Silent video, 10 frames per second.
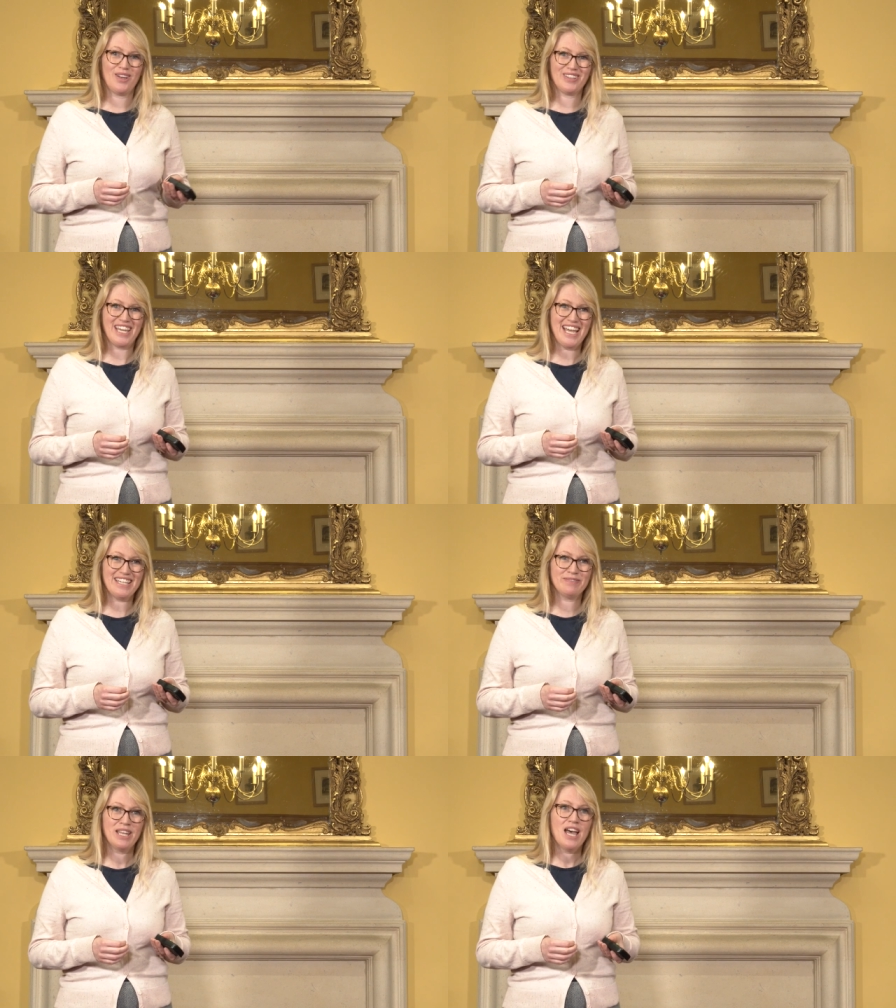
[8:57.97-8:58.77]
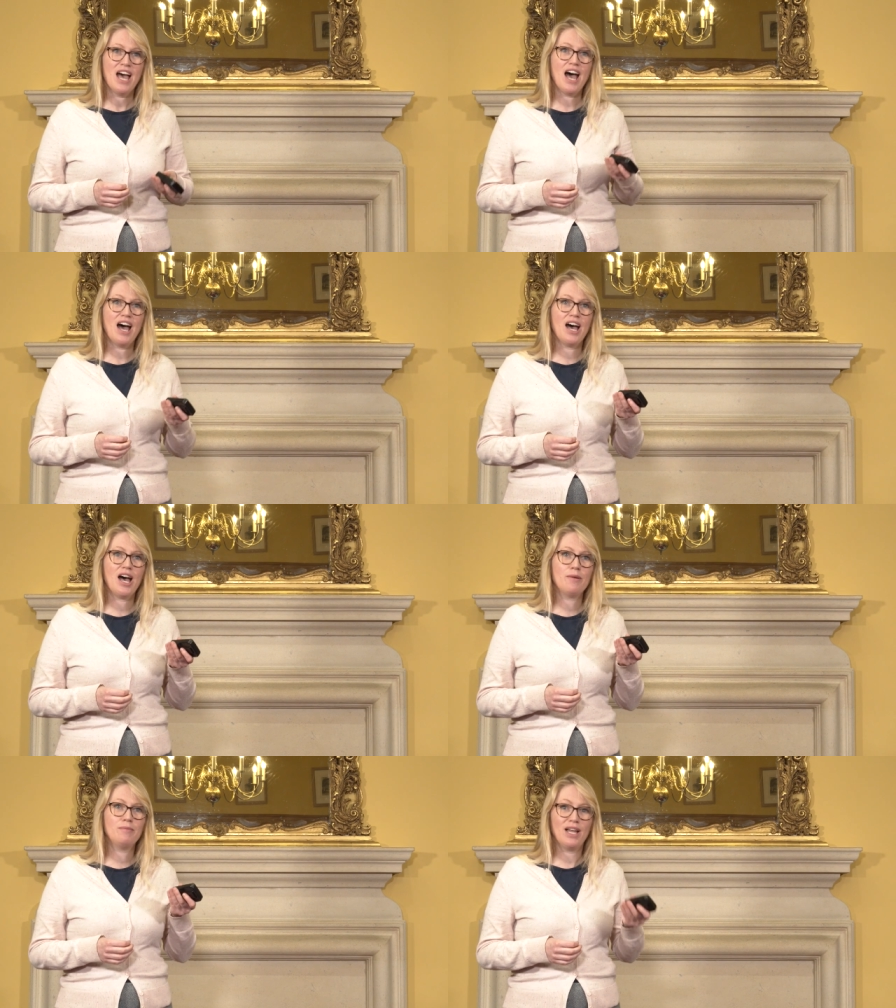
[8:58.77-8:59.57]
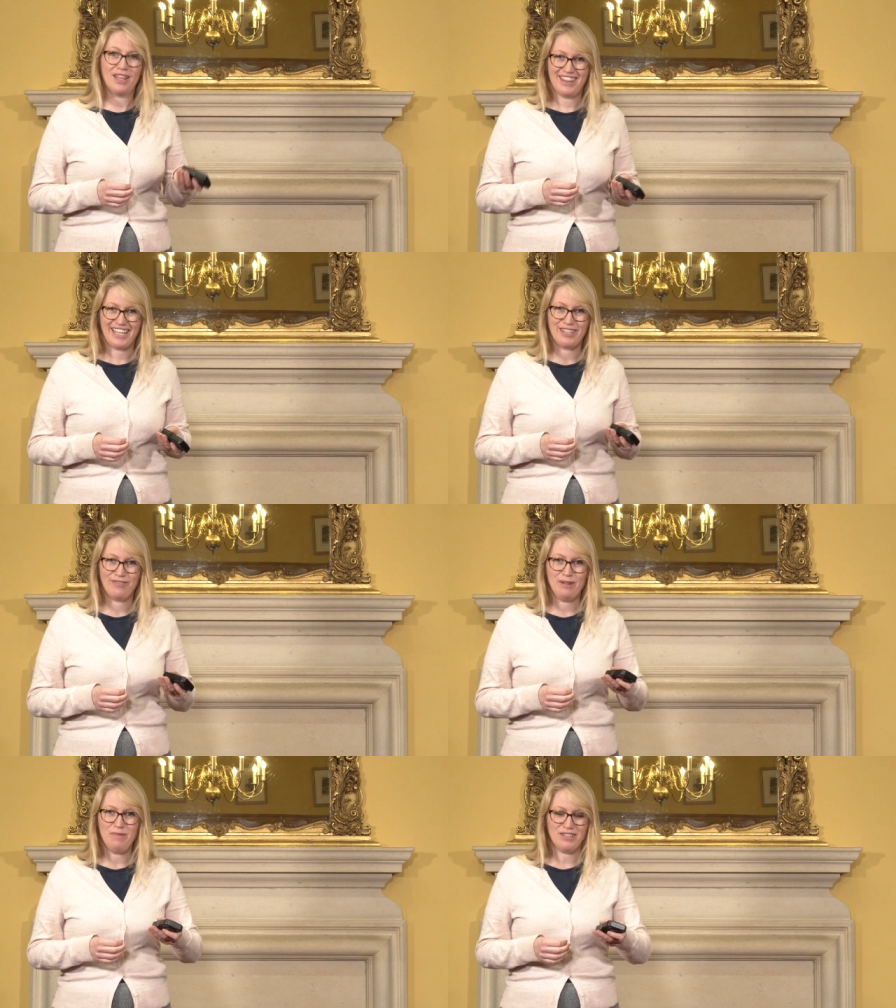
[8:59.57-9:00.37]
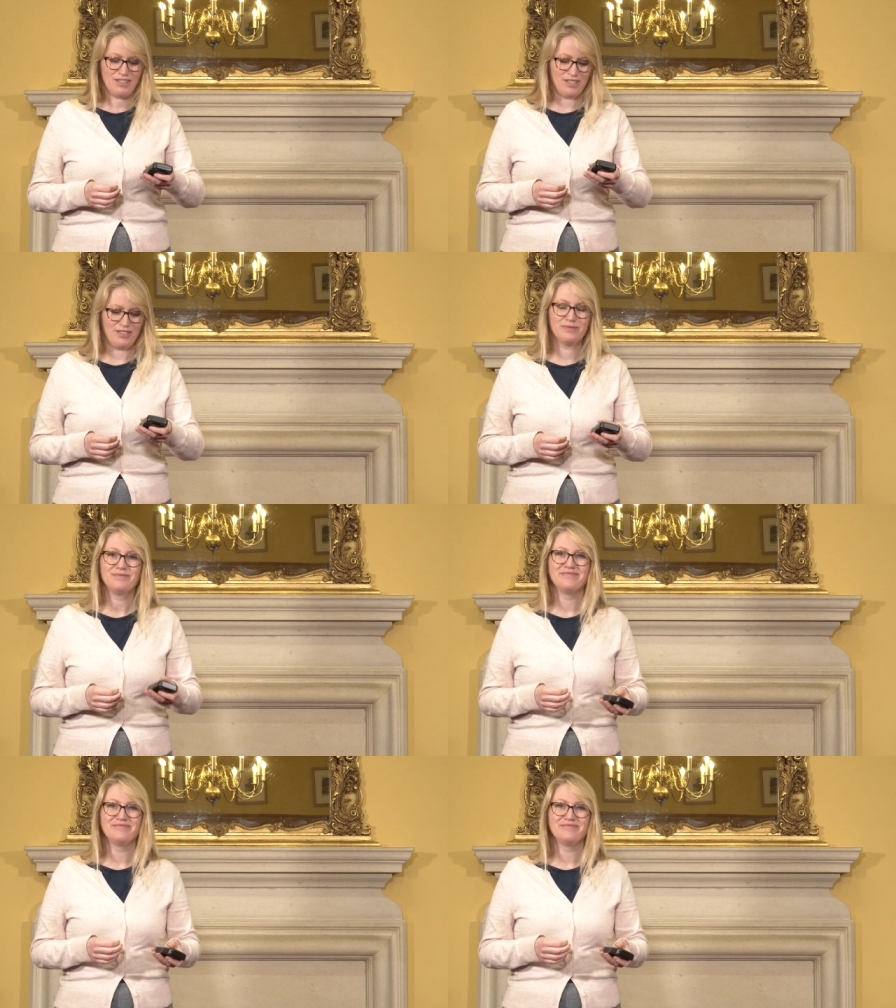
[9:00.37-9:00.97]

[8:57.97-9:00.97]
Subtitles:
Okay, thank you very much.